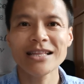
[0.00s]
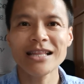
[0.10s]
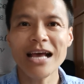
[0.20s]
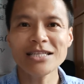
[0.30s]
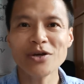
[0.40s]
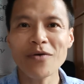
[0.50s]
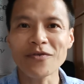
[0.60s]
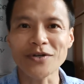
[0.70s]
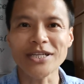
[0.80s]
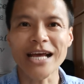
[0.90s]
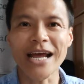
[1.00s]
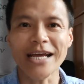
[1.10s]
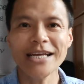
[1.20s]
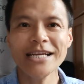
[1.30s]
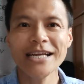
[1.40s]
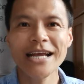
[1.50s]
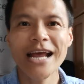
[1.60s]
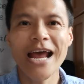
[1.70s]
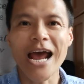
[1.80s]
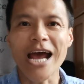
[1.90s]
That's all for today,
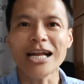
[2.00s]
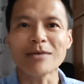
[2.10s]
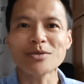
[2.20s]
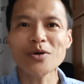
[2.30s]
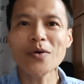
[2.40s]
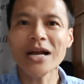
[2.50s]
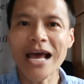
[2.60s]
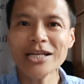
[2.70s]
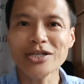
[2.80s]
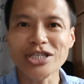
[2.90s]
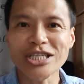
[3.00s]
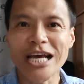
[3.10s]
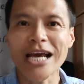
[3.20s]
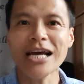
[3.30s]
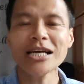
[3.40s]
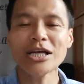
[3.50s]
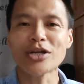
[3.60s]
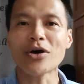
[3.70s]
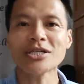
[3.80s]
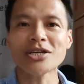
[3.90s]
and I'm so glad to share
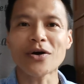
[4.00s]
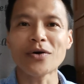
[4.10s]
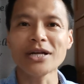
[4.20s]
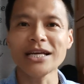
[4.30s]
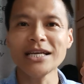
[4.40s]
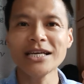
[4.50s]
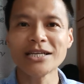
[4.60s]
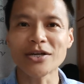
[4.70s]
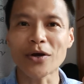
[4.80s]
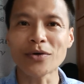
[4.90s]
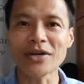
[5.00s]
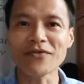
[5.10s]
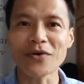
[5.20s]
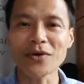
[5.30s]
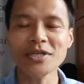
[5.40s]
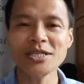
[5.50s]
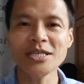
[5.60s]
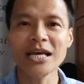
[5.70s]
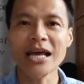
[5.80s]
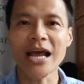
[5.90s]
not only the golden
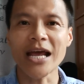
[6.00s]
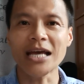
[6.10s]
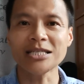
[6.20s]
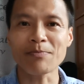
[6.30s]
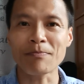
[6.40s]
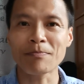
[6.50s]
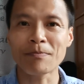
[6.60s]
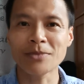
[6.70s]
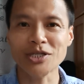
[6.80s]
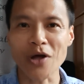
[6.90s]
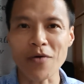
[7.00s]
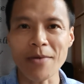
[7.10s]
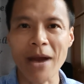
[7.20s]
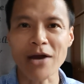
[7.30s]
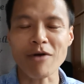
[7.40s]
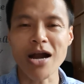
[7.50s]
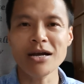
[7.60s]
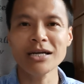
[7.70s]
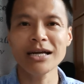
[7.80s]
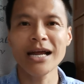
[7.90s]
verse, its story
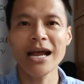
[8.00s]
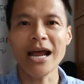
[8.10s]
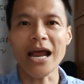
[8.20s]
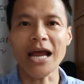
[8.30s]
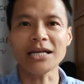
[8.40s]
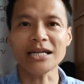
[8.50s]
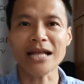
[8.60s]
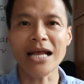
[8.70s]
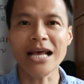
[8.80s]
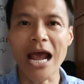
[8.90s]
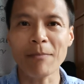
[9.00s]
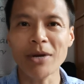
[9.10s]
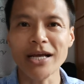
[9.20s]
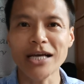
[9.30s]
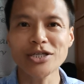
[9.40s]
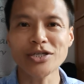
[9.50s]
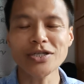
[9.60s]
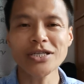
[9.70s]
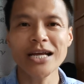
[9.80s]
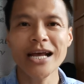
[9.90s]
background, and the daily
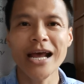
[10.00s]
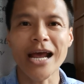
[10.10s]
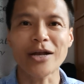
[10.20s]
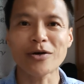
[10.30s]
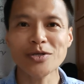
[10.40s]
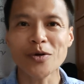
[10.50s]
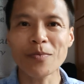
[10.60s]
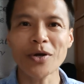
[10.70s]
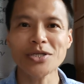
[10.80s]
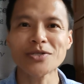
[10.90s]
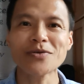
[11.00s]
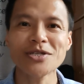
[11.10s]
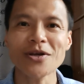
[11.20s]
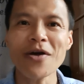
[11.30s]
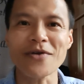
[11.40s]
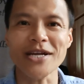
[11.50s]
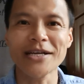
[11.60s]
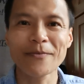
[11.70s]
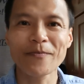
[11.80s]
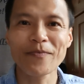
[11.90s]
application, and also personal story.
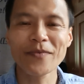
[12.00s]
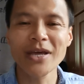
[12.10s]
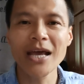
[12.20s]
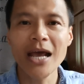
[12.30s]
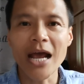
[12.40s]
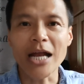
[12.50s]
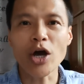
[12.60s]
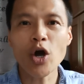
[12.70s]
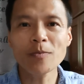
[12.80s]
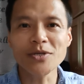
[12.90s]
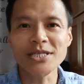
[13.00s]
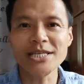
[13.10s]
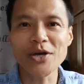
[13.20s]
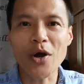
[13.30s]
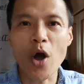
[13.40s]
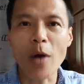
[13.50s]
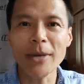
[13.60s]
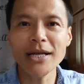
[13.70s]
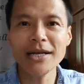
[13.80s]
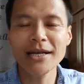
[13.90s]
And I hope to see your
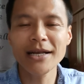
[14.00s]
comment.